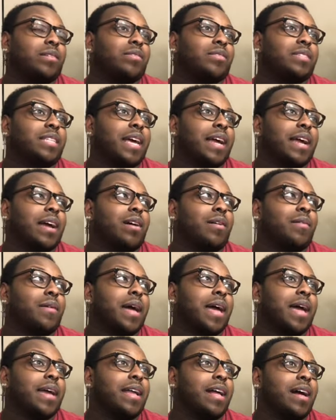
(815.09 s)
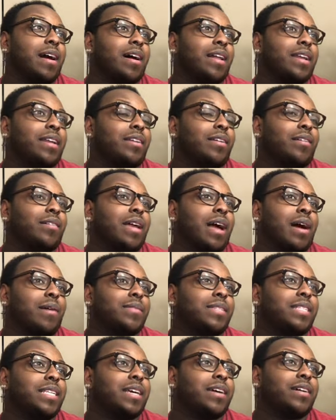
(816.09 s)
She was like, oh, hey, y'all, I didn't know
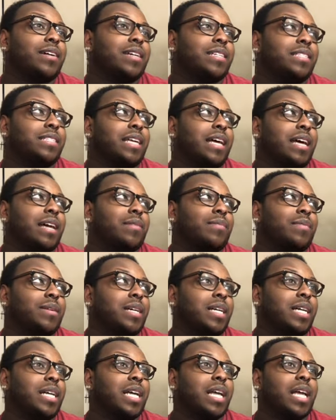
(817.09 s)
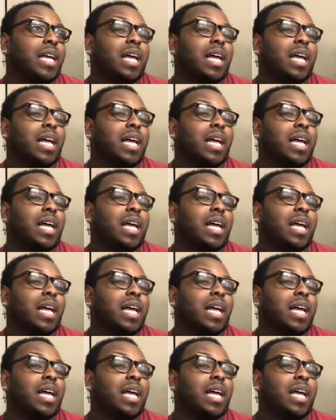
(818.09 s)
y'all was here, etc.